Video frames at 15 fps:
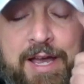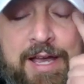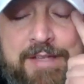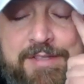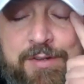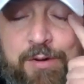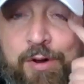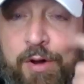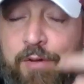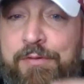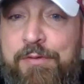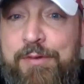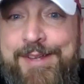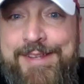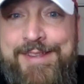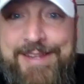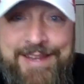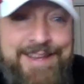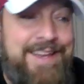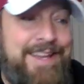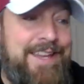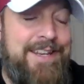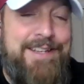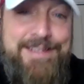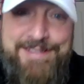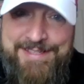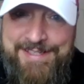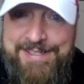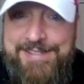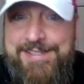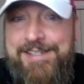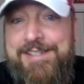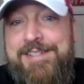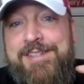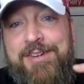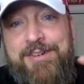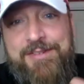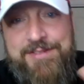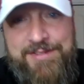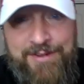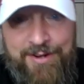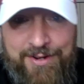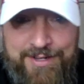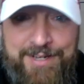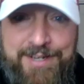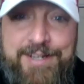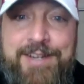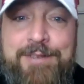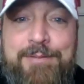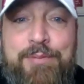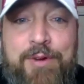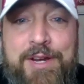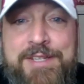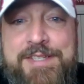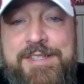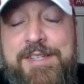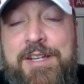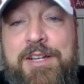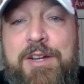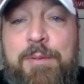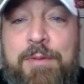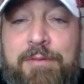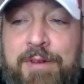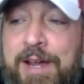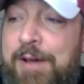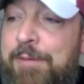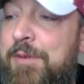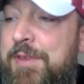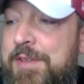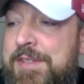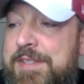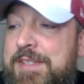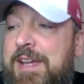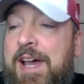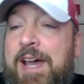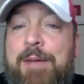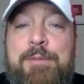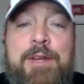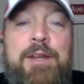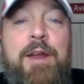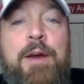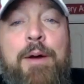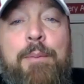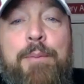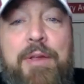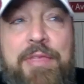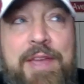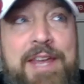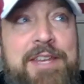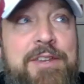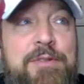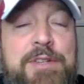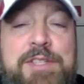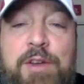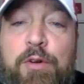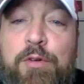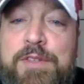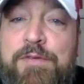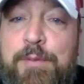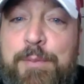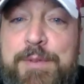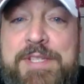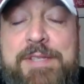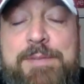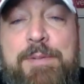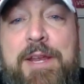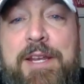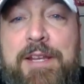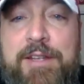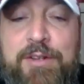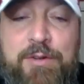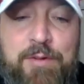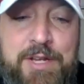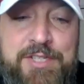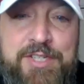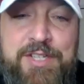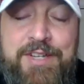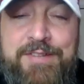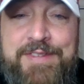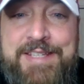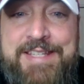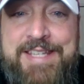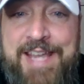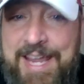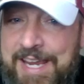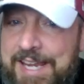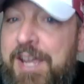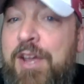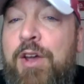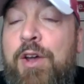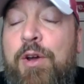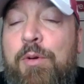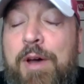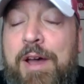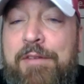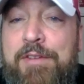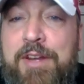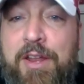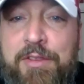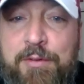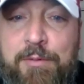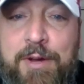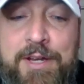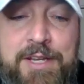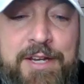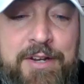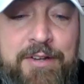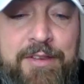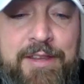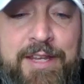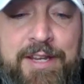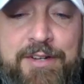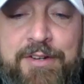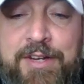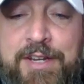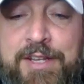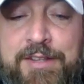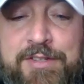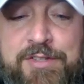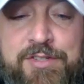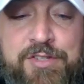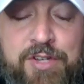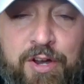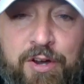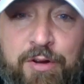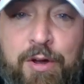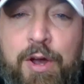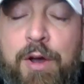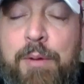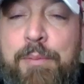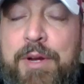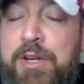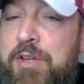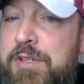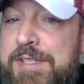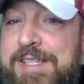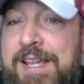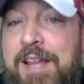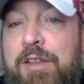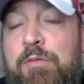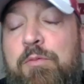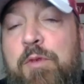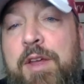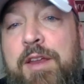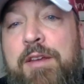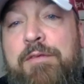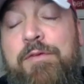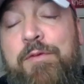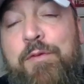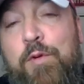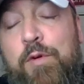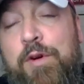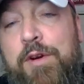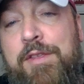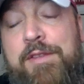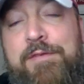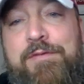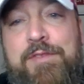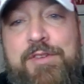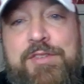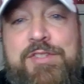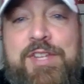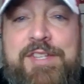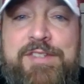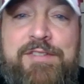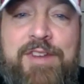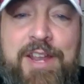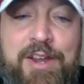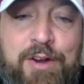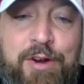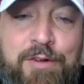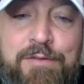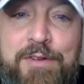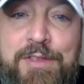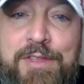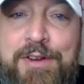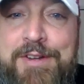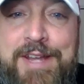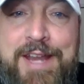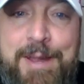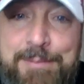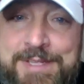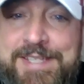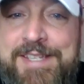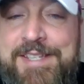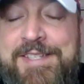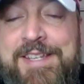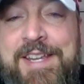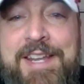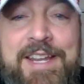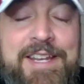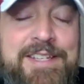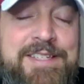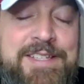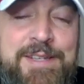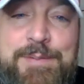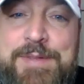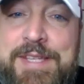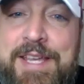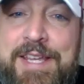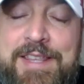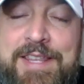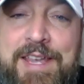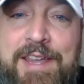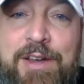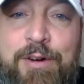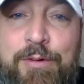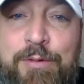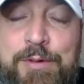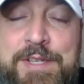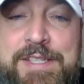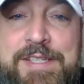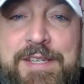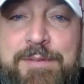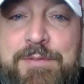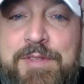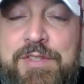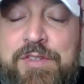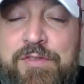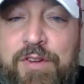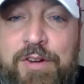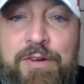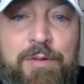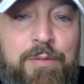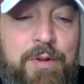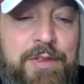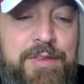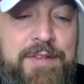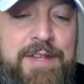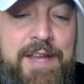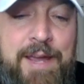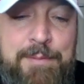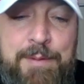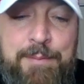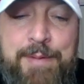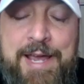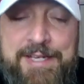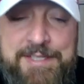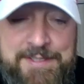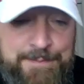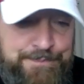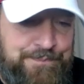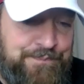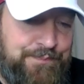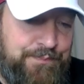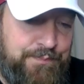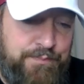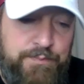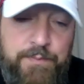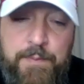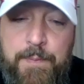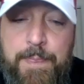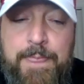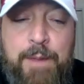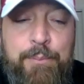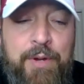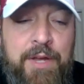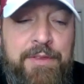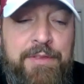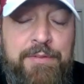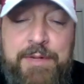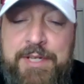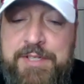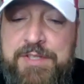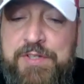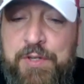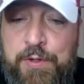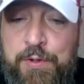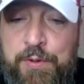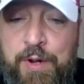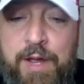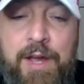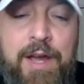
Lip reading: So hopefully hitting season is starting, and Bryce is going to come around with his timing. But thank you, as always, for participating in the question of the day. We'll have another one here later in the show. But a good solid win for the Phils yesterday over their nemesis. Seems like they always seem to struggle with the Diamondbacks. But 3-2,